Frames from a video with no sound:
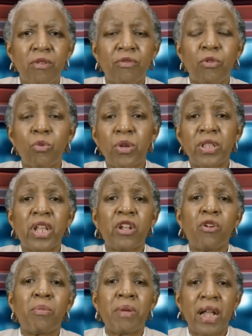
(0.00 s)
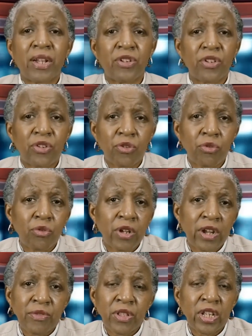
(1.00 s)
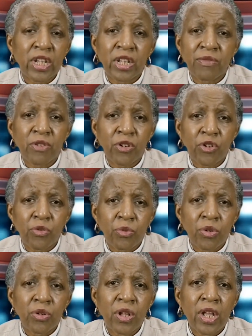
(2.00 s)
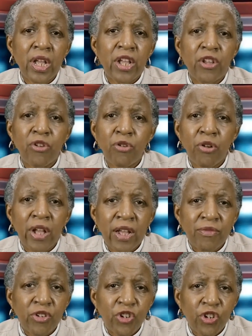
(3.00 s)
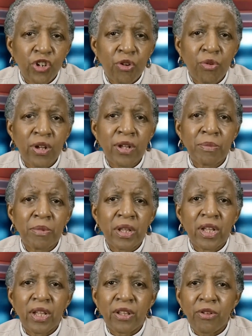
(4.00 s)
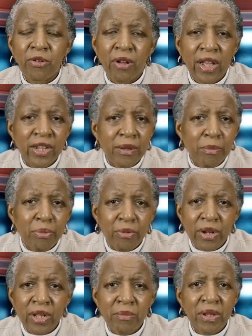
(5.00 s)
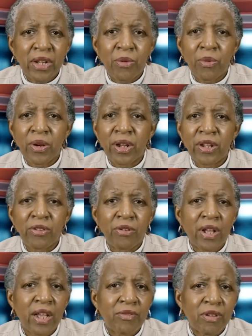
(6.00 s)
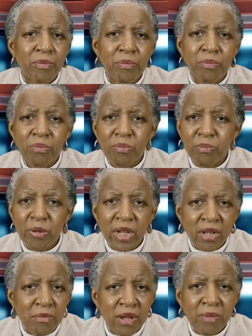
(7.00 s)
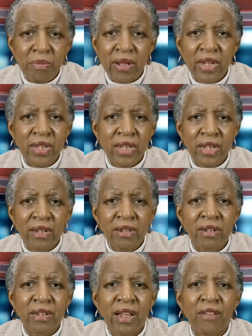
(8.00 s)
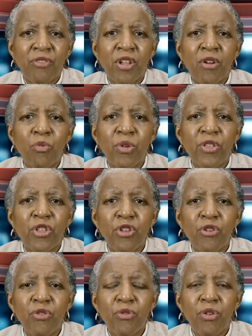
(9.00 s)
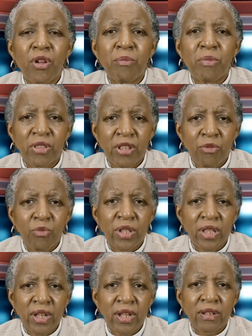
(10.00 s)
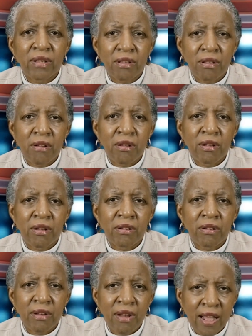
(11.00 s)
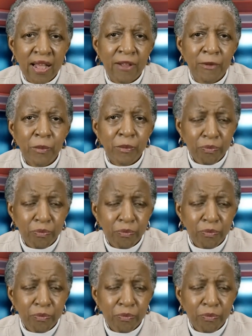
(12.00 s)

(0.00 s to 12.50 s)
for when they go back to school. Everything is virtual. You don't have to show up. You don't have to bring them anywhere. You don't have to pick them up at the end of the day. They're with you, but they're with us online.